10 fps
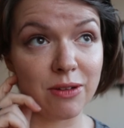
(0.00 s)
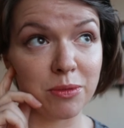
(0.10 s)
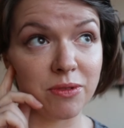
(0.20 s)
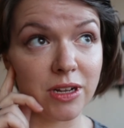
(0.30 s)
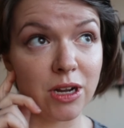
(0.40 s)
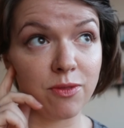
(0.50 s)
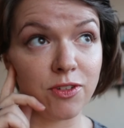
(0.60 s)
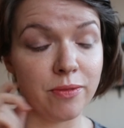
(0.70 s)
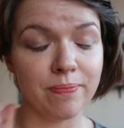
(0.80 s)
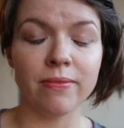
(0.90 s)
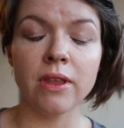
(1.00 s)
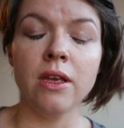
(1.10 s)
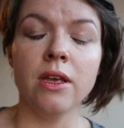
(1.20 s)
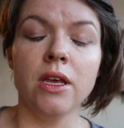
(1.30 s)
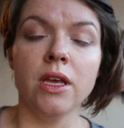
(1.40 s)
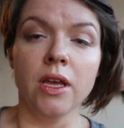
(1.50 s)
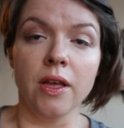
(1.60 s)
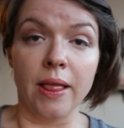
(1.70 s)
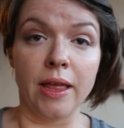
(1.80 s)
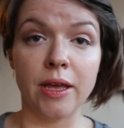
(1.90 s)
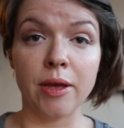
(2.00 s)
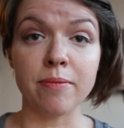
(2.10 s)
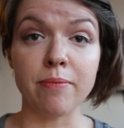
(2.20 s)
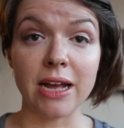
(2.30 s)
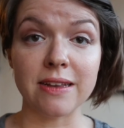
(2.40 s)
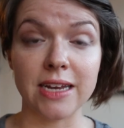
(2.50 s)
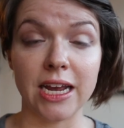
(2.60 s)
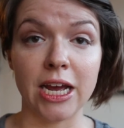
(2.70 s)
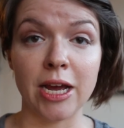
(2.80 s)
That would be really helpful. But